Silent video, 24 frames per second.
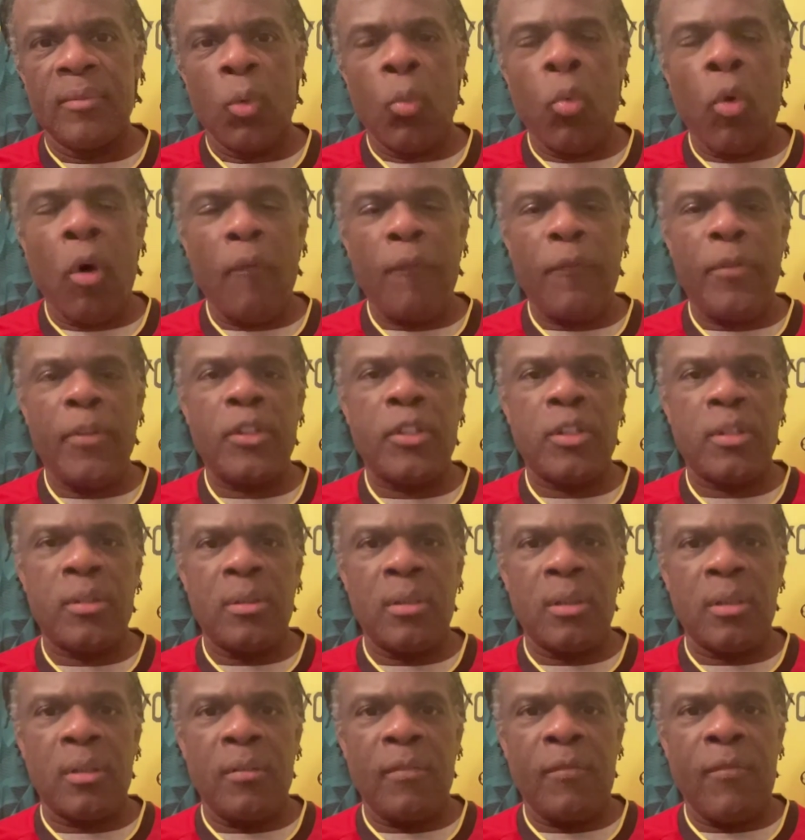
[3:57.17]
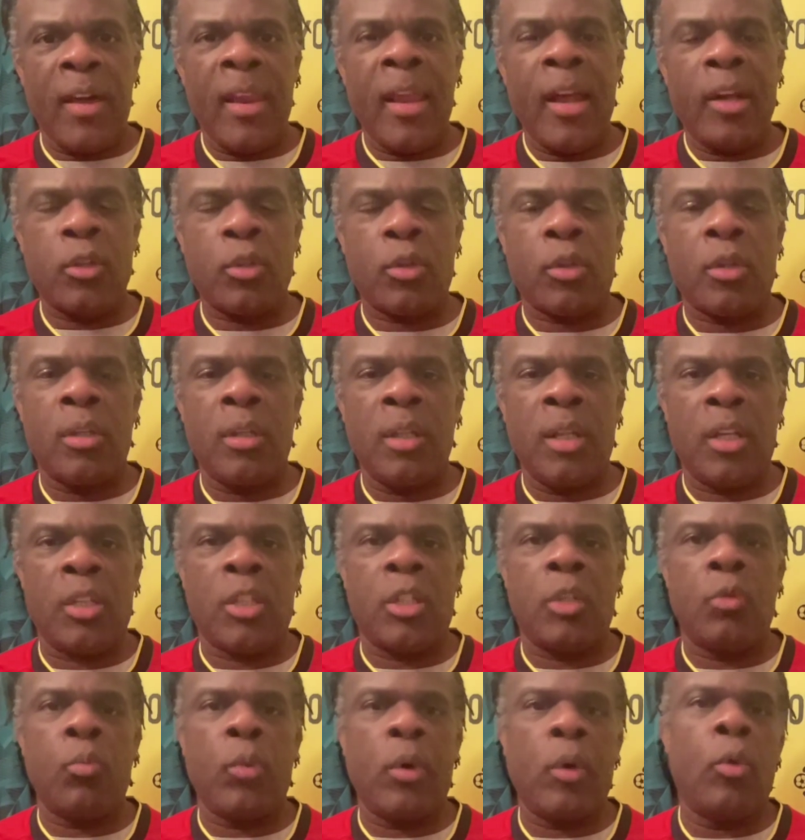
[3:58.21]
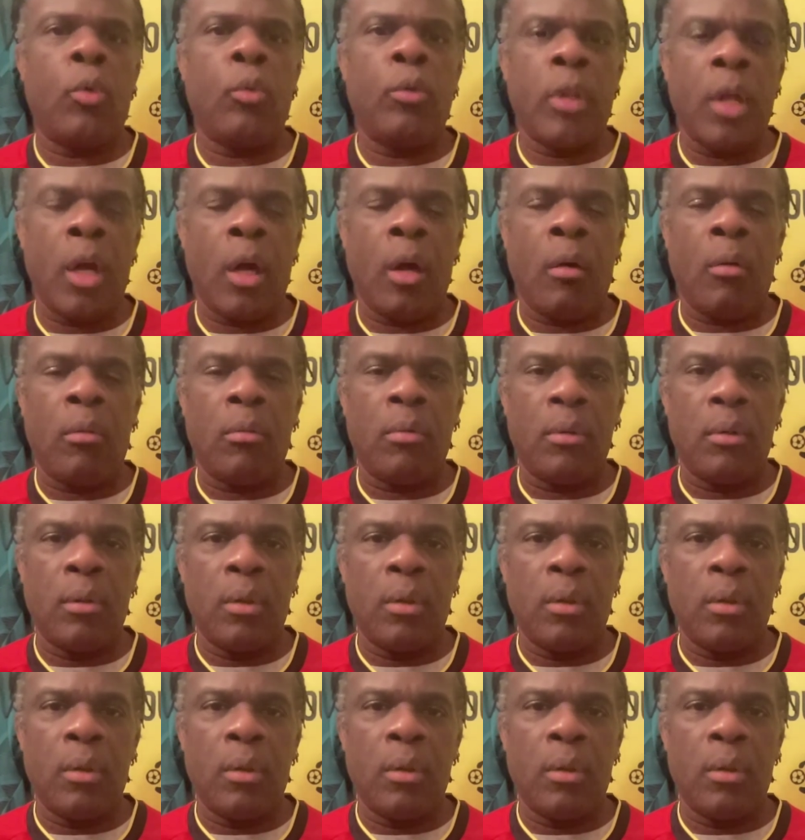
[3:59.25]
Watford's financial condition, we all know,